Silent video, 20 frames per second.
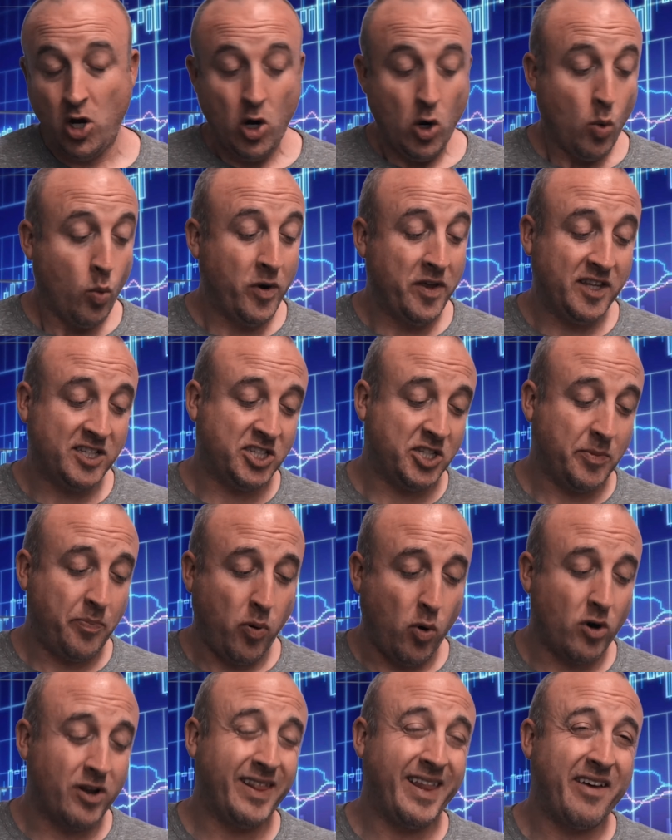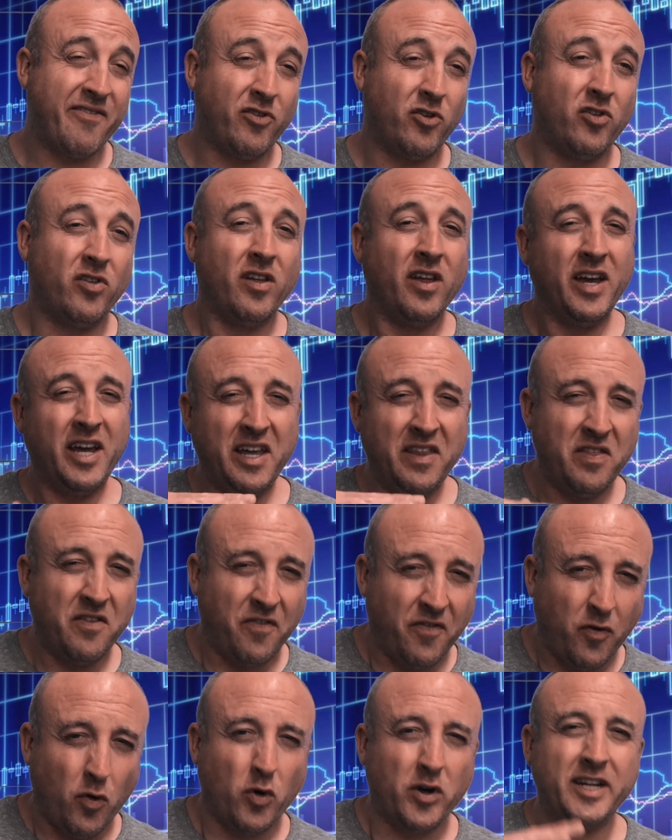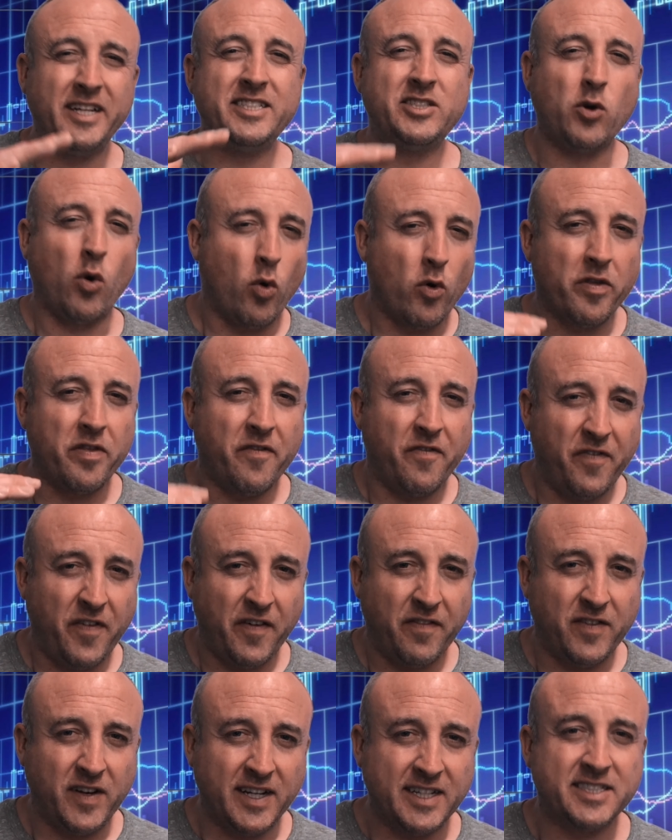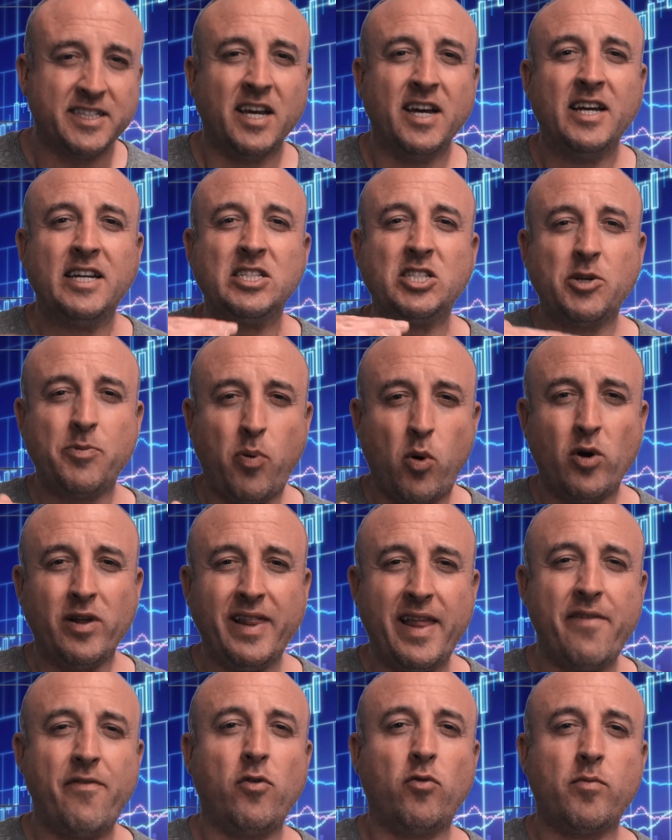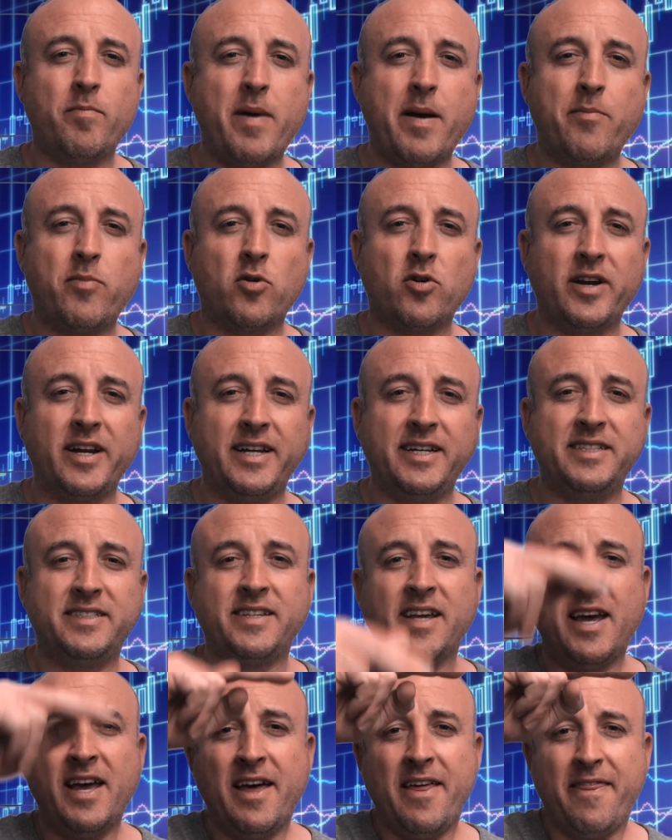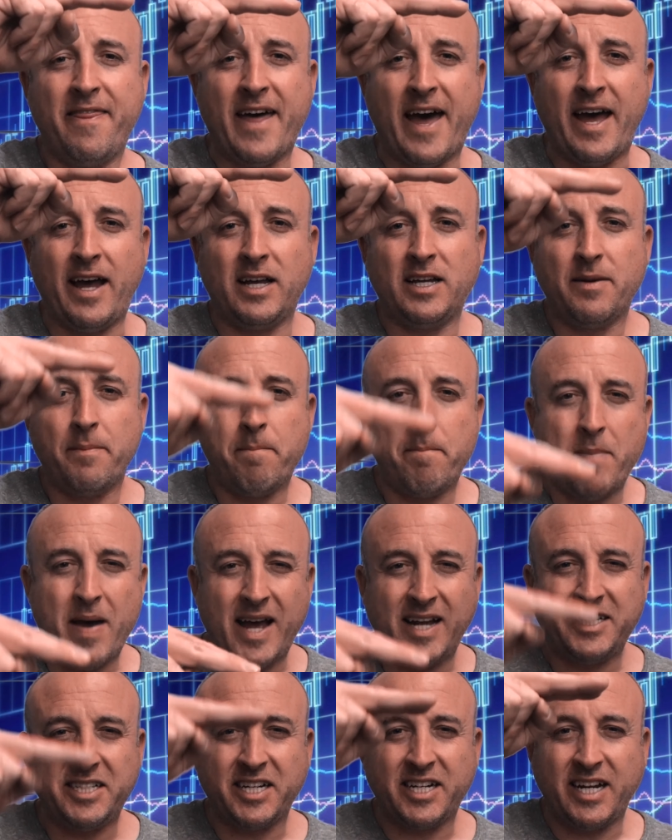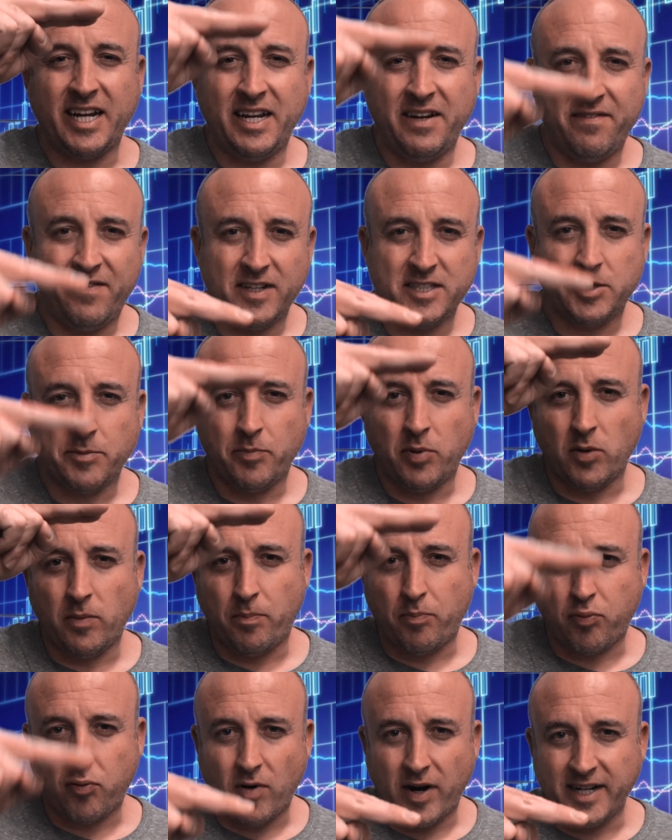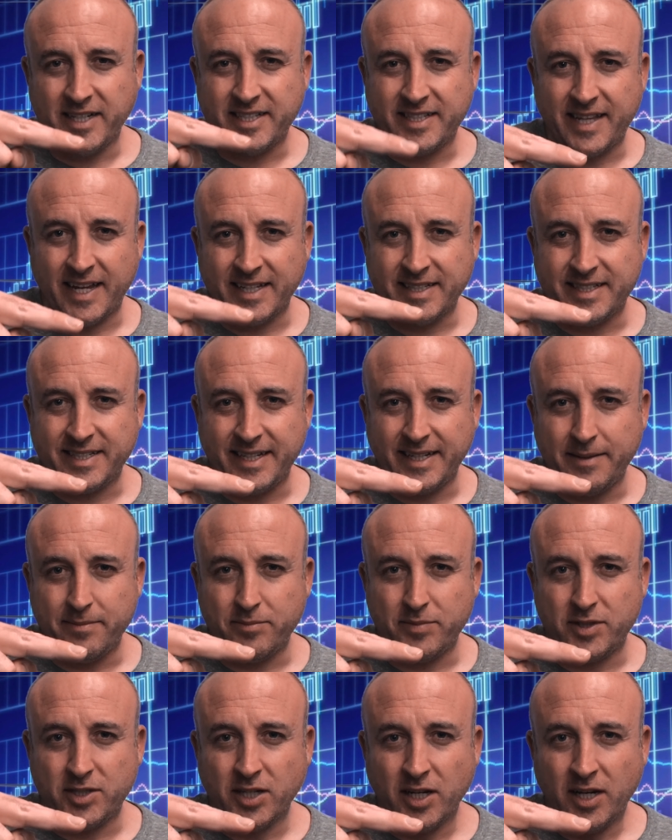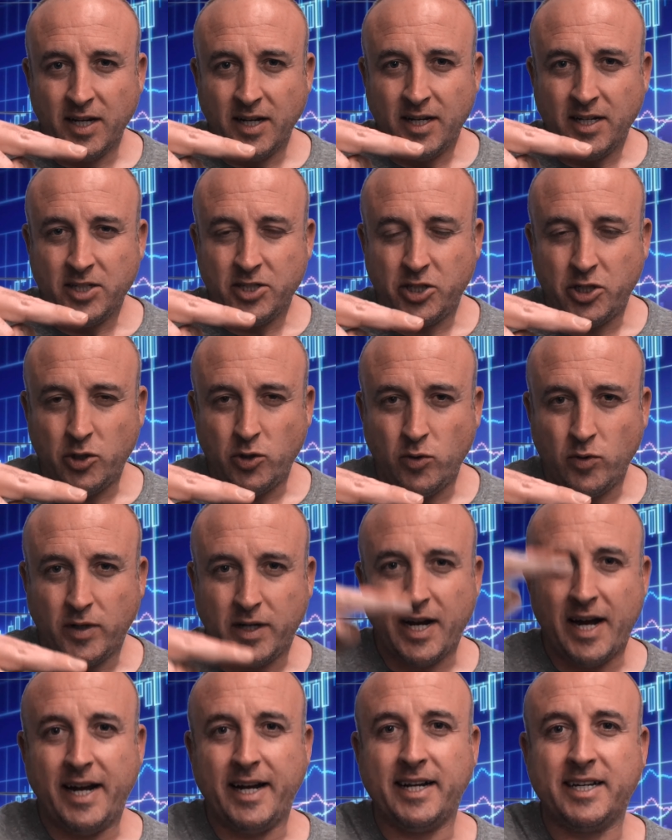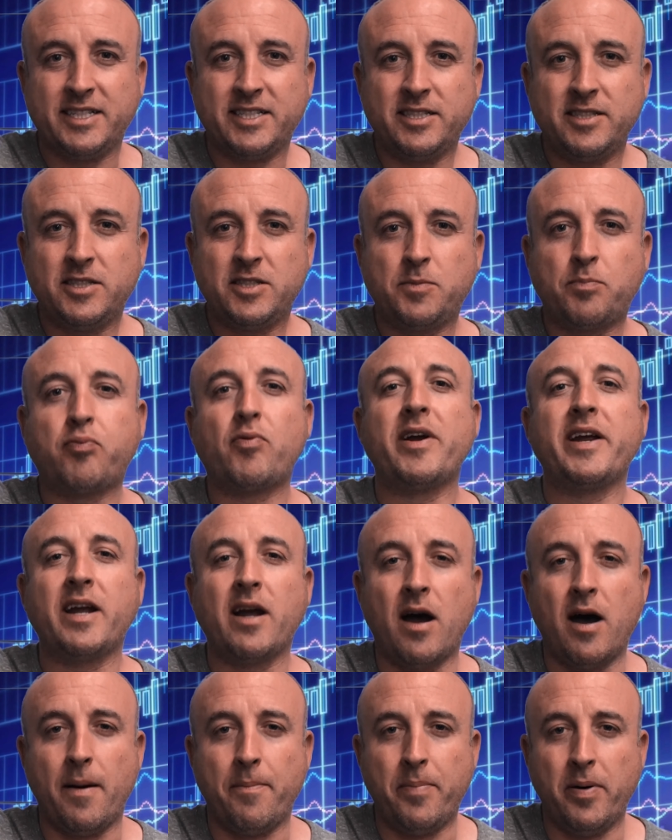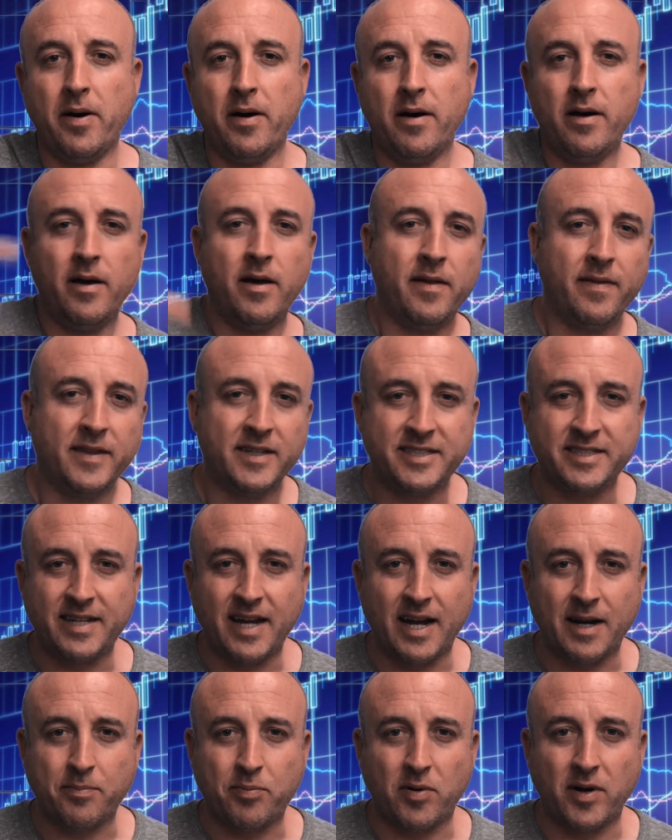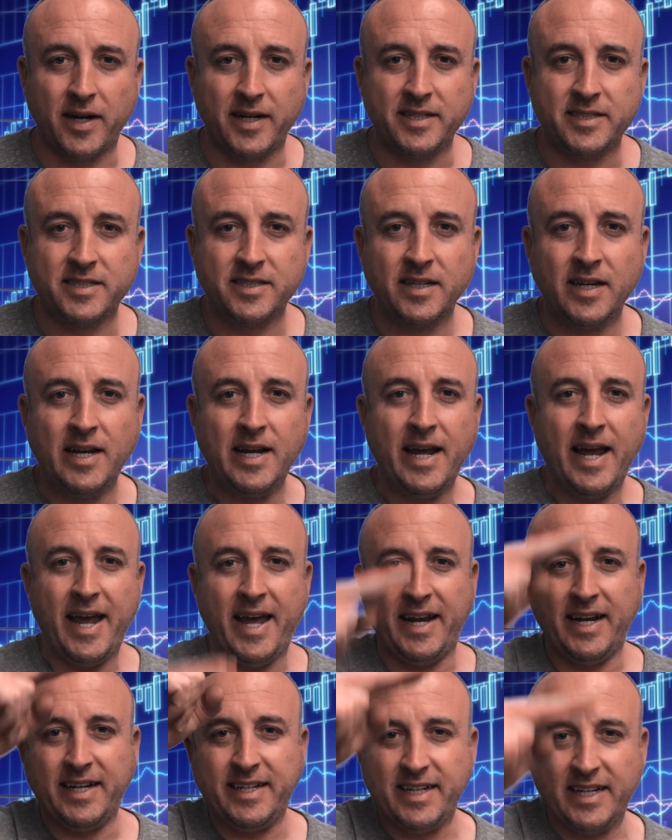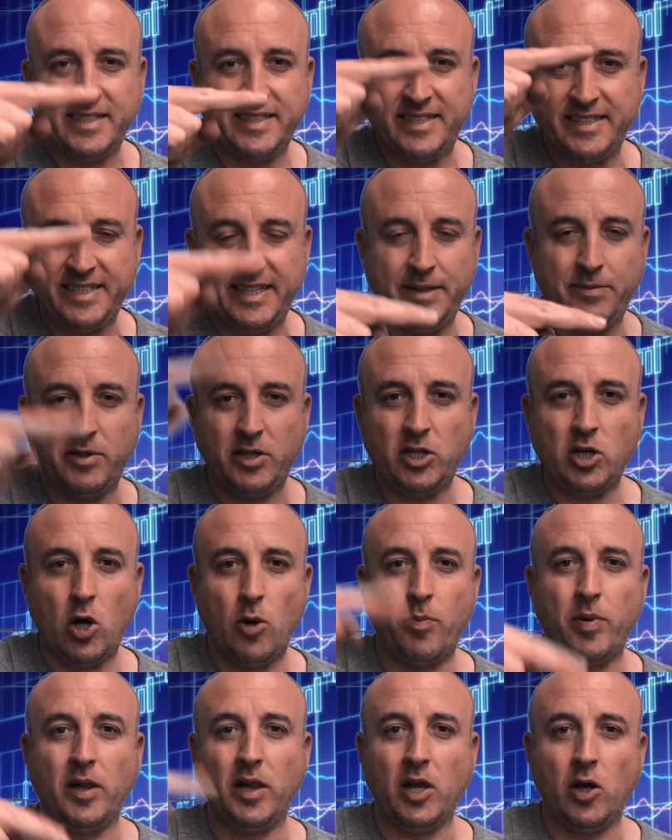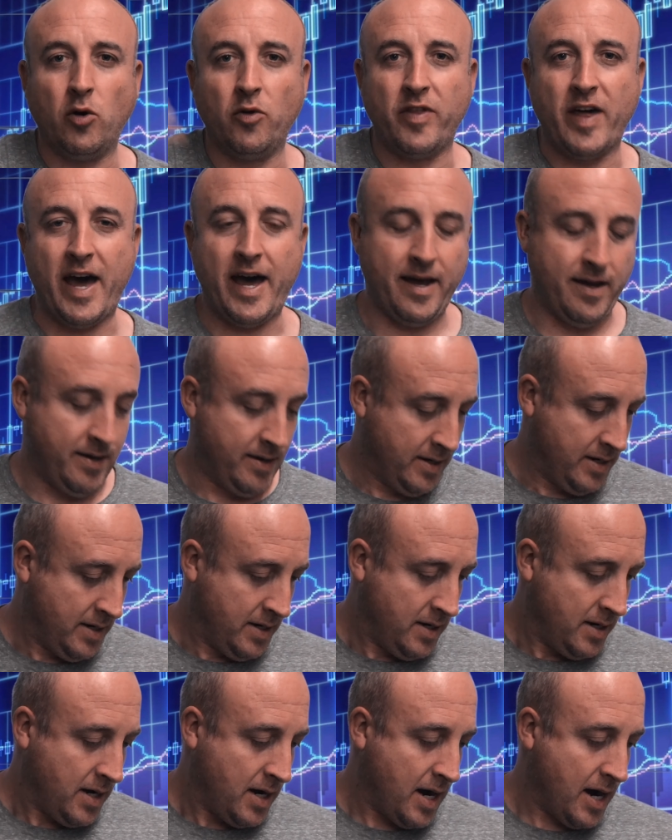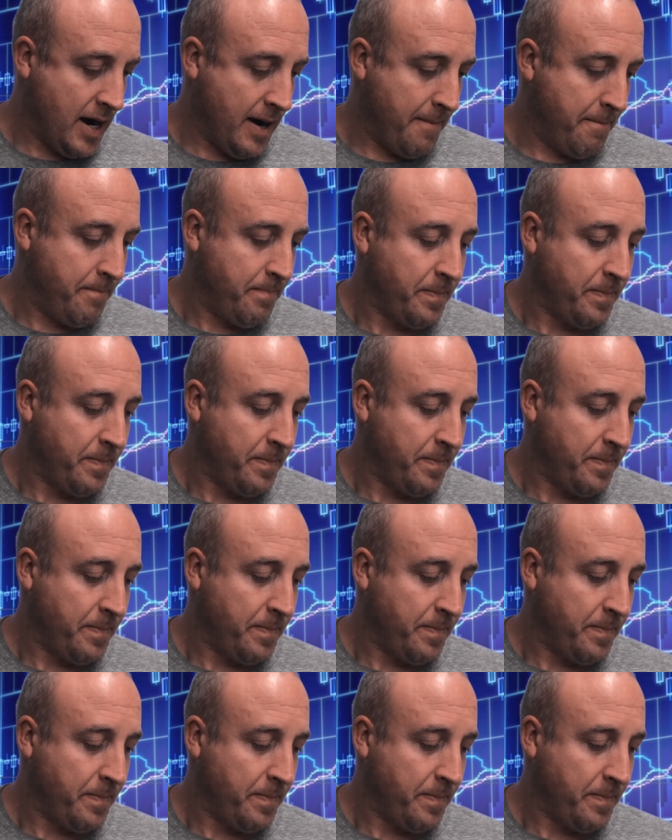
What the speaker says: with a support level in the 40s or the 50s. Support level, remember, is that magic invisible price that seems to kind of spring up the stock price, and it doesn't seem to go below that.